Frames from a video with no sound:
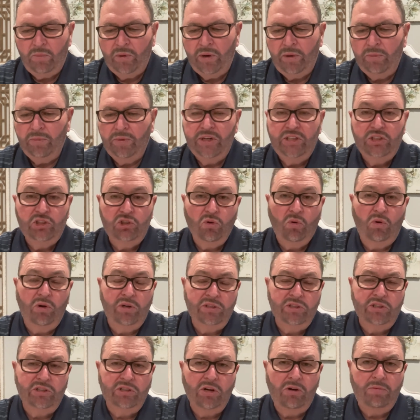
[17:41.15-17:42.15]
we
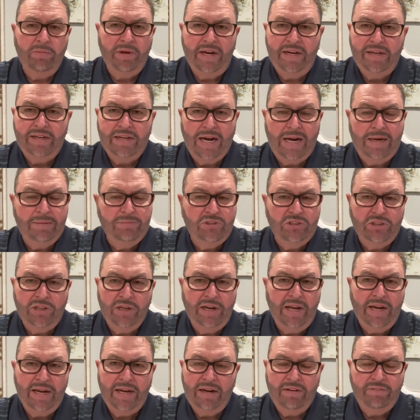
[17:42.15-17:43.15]
resort so many times to
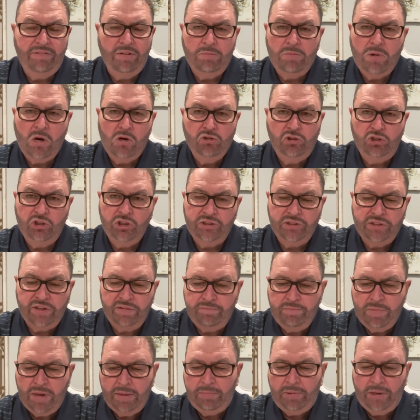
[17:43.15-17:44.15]
negative emotions
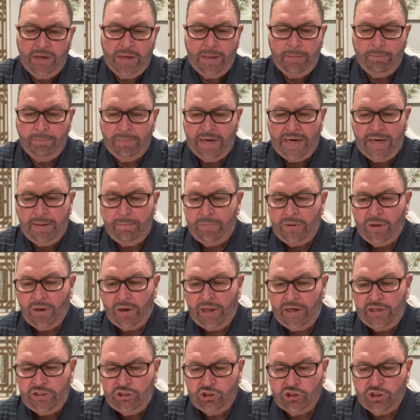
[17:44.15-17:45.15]
of
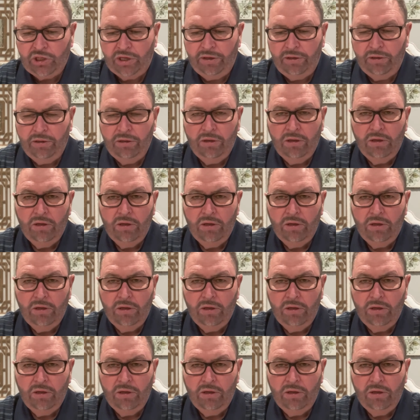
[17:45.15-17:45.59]
manipulation